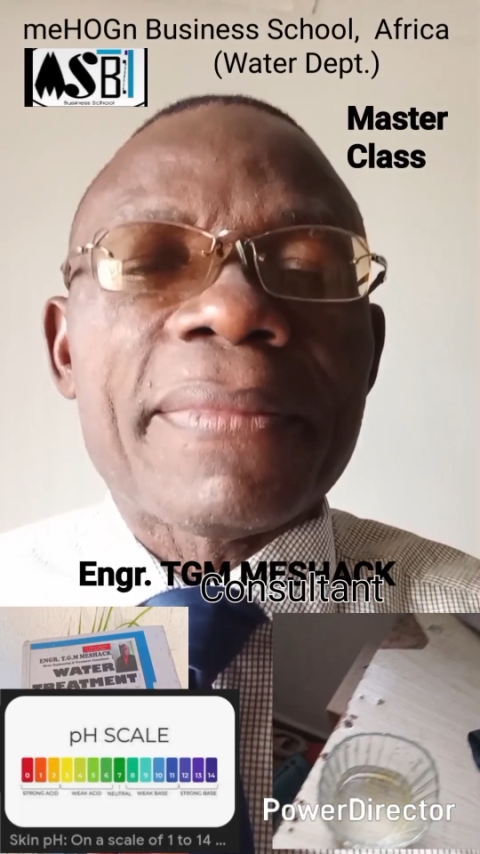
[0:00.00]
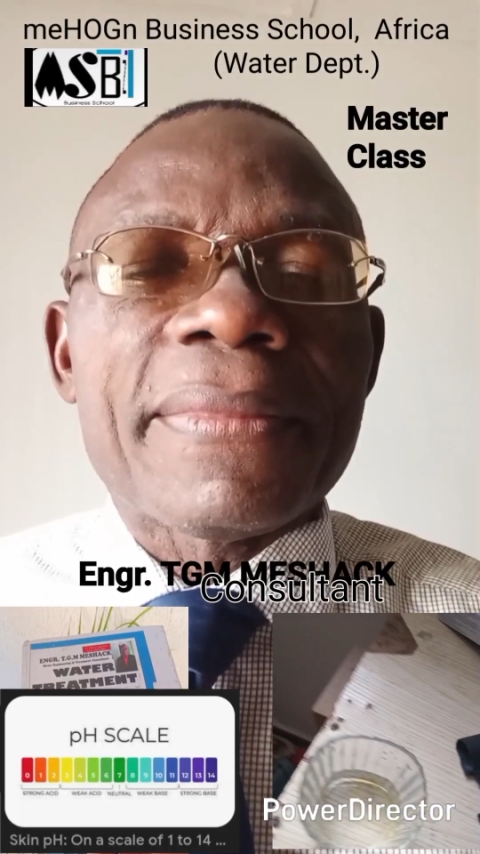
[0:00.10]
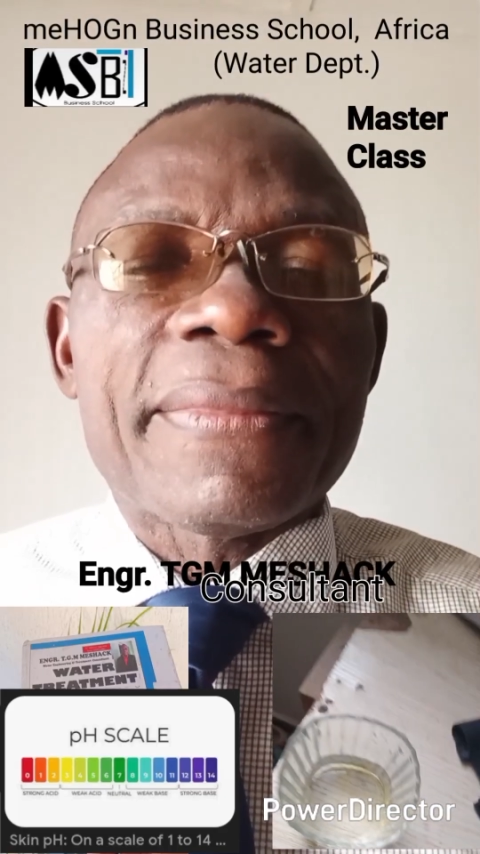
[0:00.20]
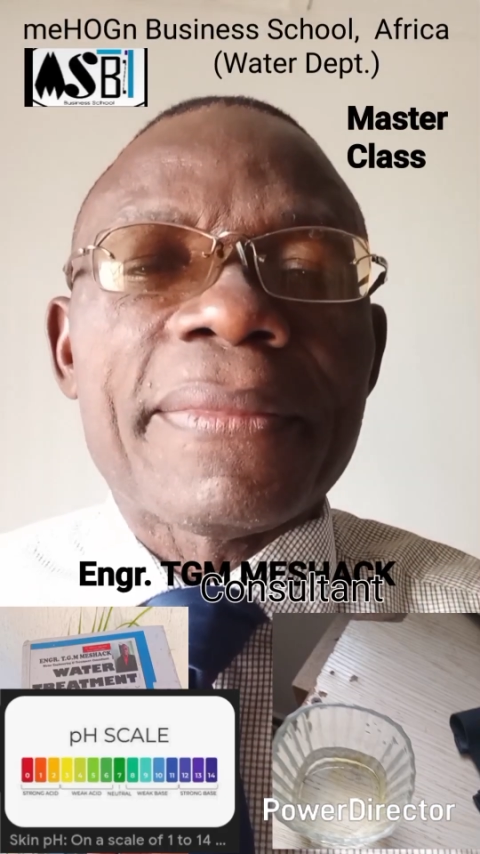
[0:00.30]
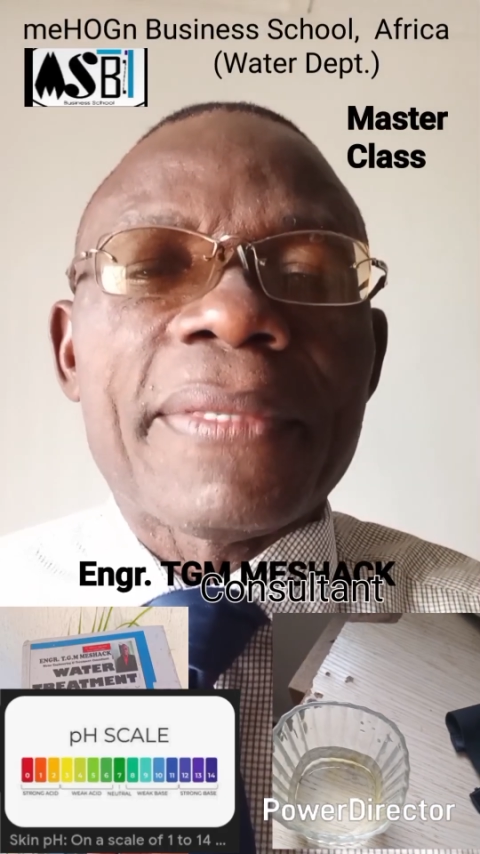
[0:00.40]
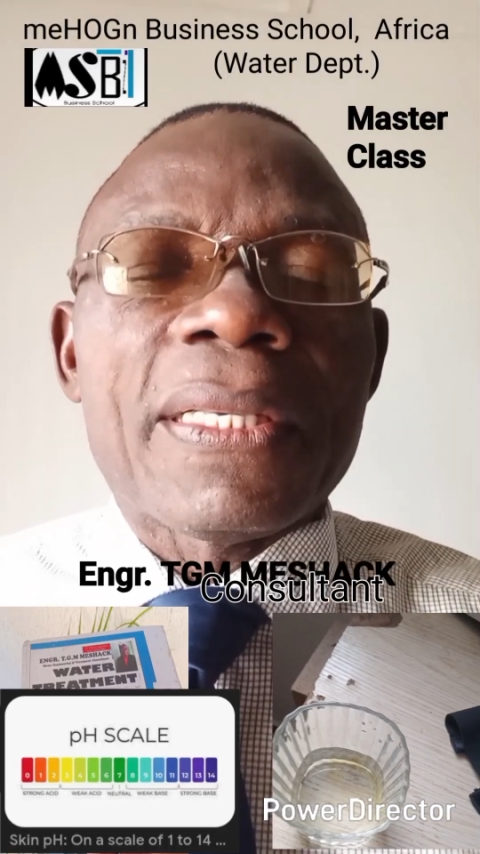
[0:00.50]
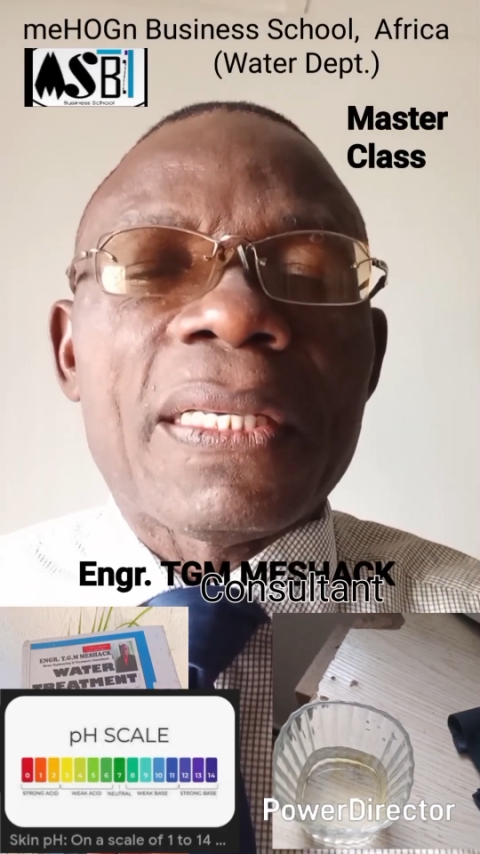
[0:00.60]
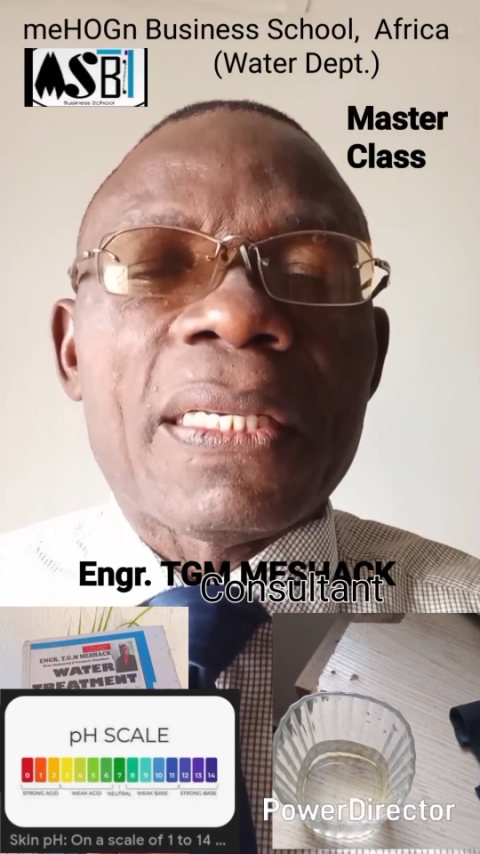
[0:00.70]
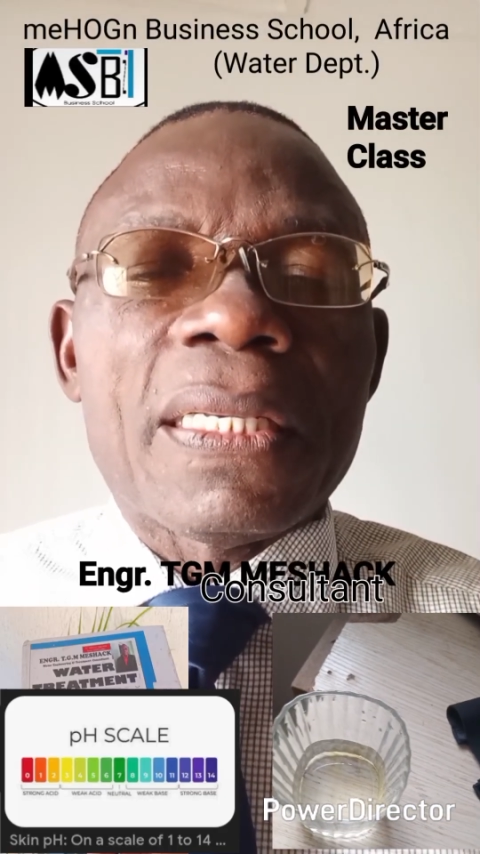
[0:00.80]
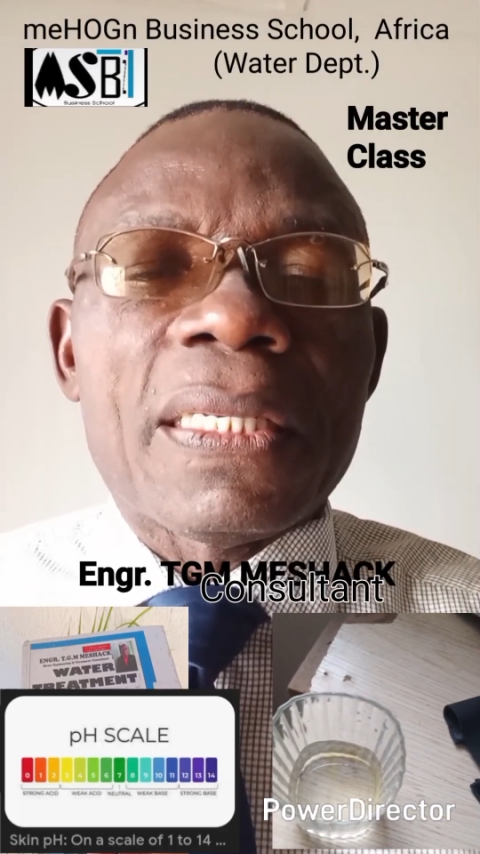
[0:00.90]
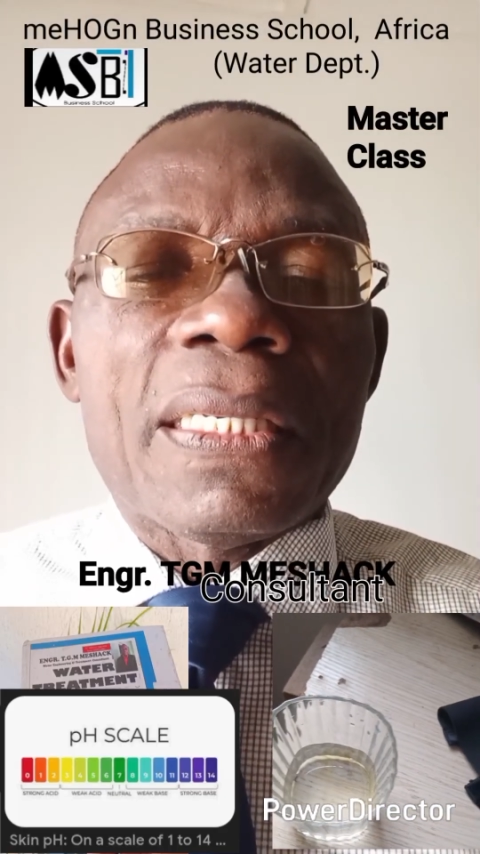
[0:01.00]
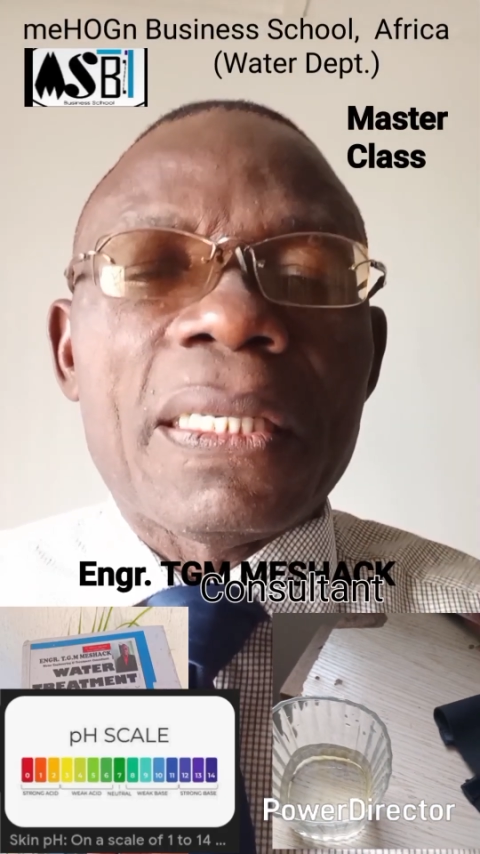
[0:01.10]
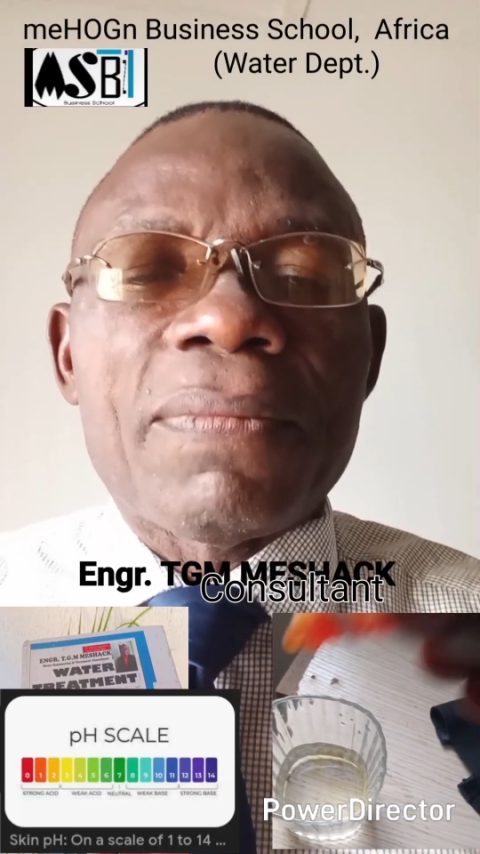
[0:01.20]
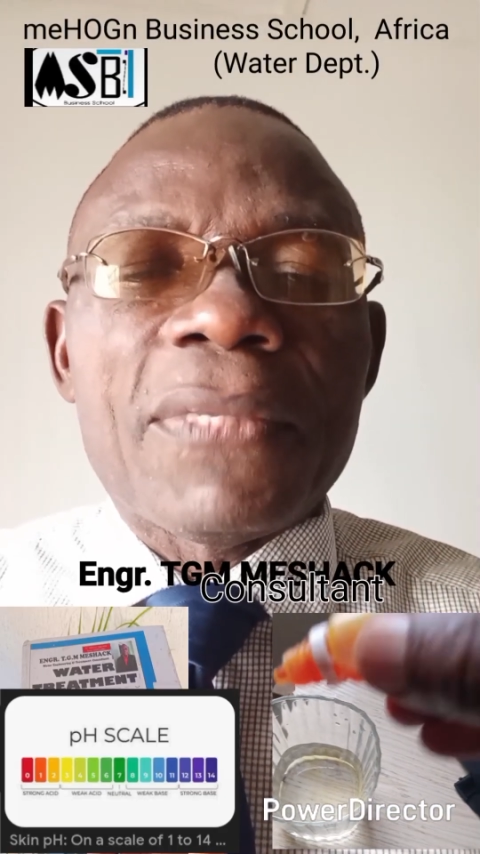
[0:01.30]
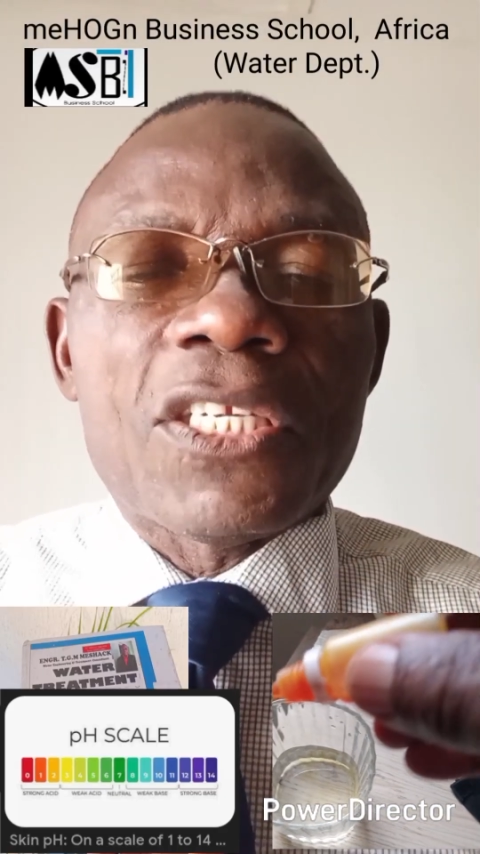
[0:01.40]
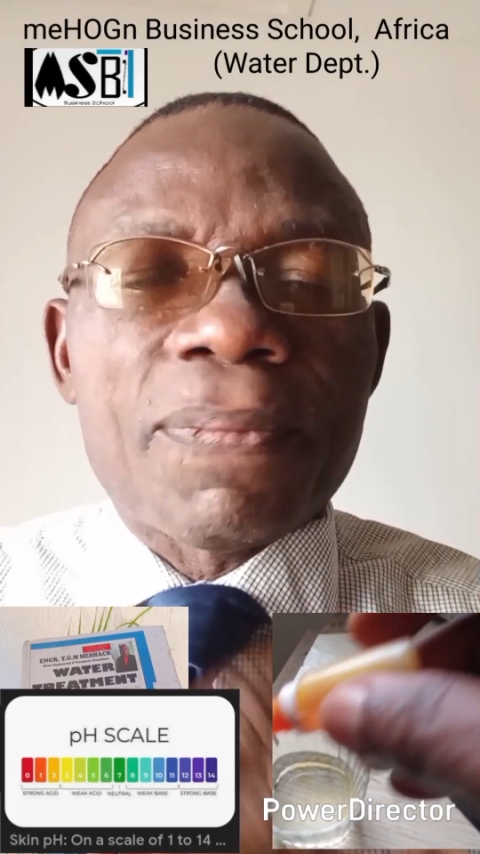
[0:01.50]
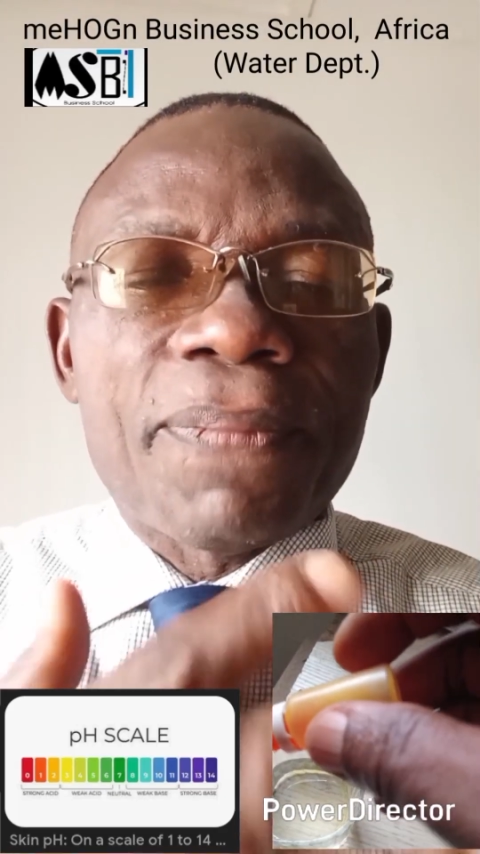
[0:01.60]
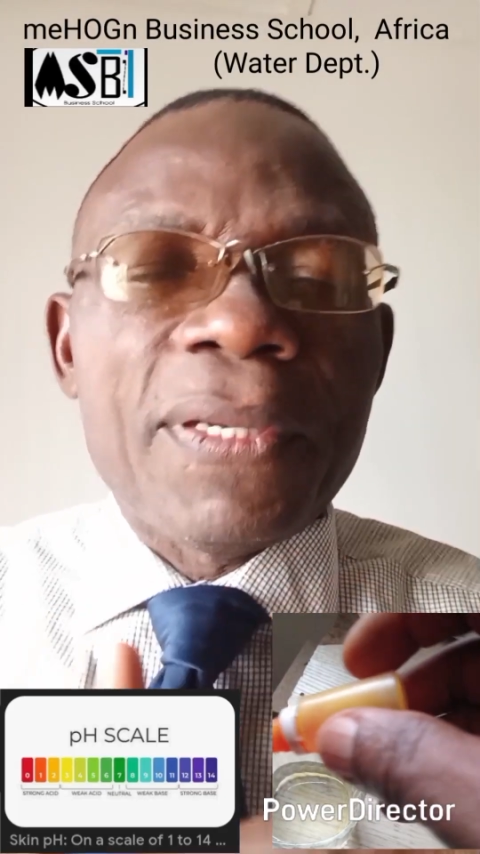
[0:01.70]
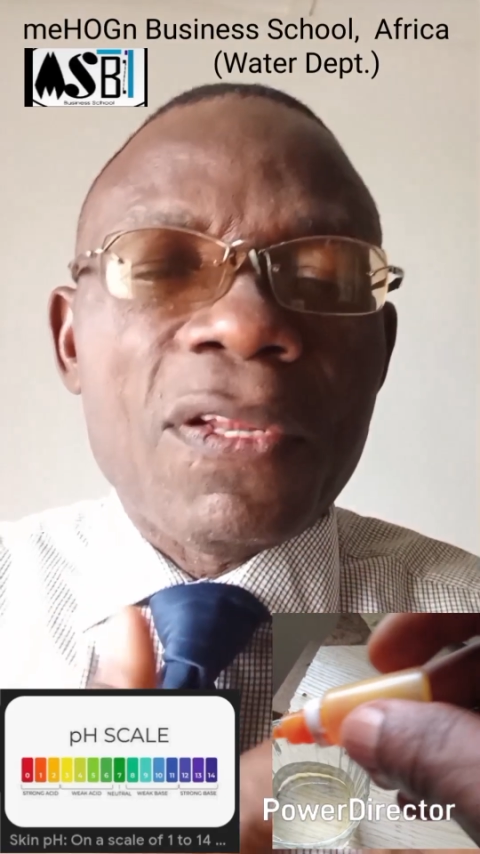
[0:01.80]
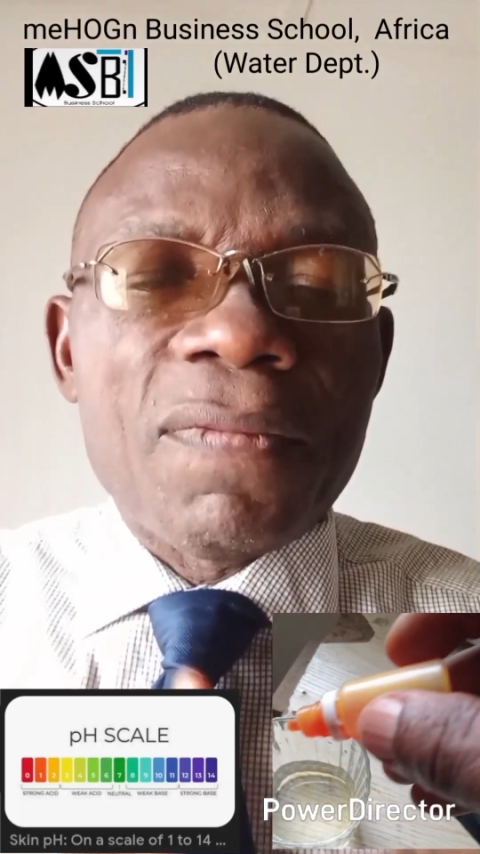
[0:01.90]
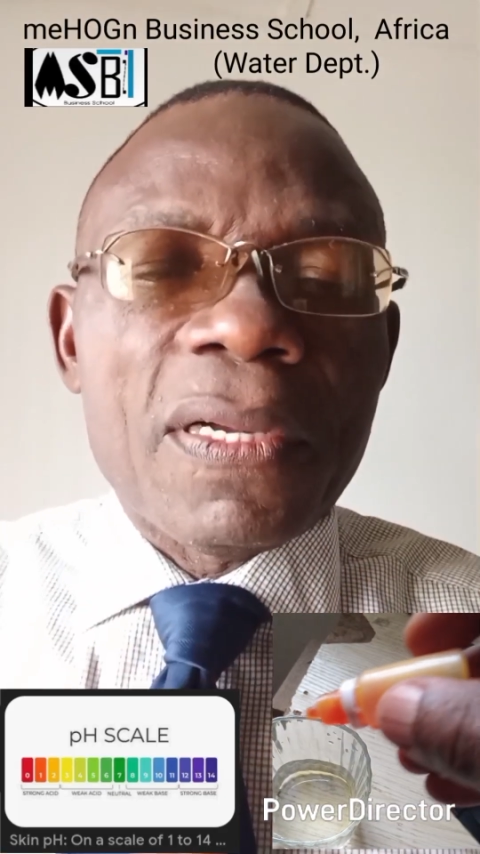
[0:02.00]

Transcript: You can contact us if you desire,